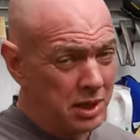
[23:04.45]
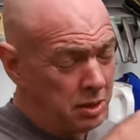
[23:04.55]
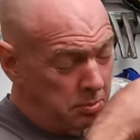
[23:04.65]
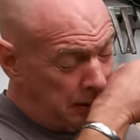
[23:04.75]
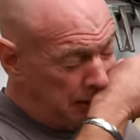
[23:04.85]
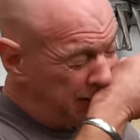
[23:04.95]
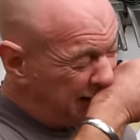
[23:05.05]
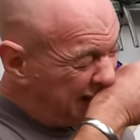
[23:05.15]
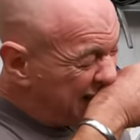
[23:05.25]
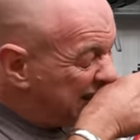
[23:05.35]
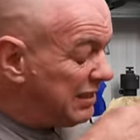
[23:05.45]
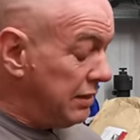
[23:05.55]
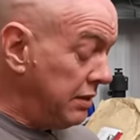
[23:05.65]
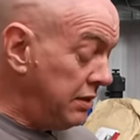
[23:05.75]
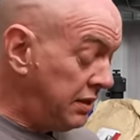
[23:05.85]
tubing.
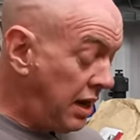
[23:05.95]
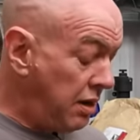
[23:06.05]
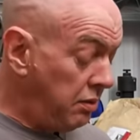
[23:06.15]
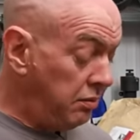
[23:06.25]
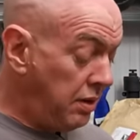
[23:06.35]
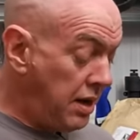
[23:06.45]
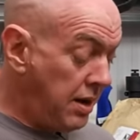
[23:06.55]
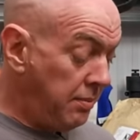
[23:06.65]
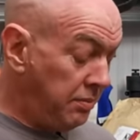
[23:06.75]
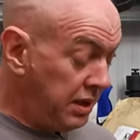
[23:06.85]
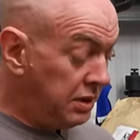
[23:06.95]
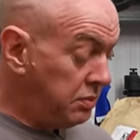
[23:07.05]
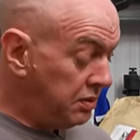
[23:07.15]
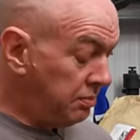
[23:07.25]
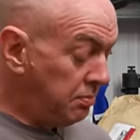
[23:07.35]
So um, this
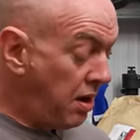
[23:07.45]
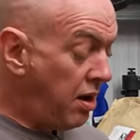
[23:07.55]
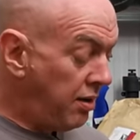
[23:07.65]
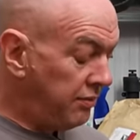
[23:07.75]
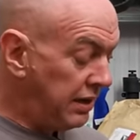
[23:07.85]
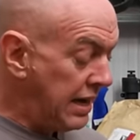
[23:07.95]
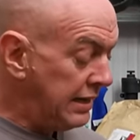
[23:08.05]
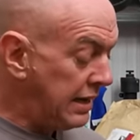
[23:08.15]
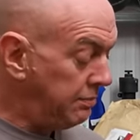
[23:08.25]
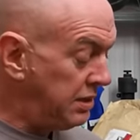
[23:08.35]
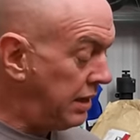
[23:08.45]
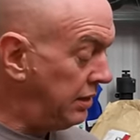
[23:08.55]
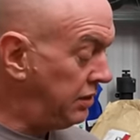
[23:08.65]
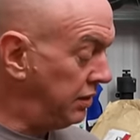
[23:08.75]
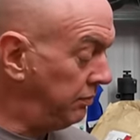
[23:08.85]
was part of the
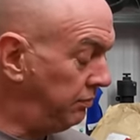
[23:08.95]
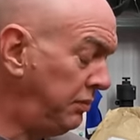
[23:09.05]
adaptation.